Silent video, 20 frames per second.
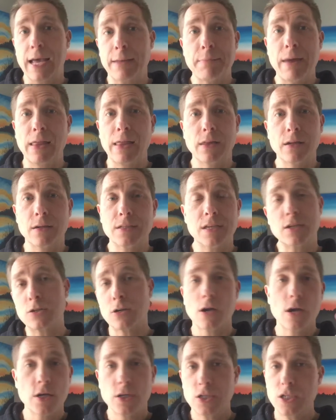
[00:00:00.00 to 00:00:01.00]
And my little
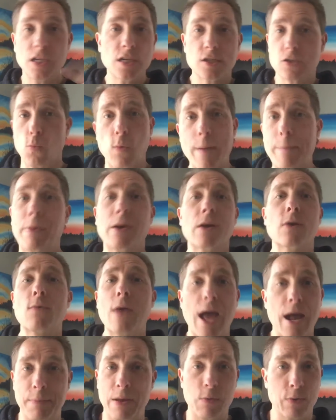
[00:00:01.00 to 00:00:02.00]
sister, she's whipping
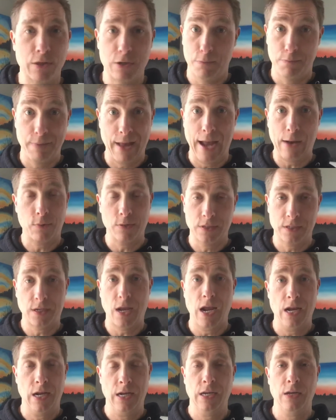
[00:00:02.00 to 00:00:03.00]
around me with her backward
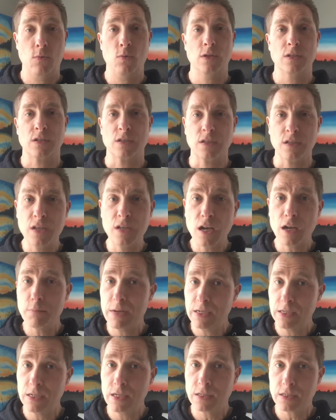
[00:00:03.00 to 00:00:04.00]
skating. It was a little
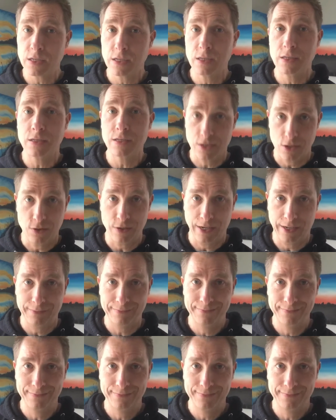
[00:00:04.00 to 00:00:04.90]
bit disconcerting.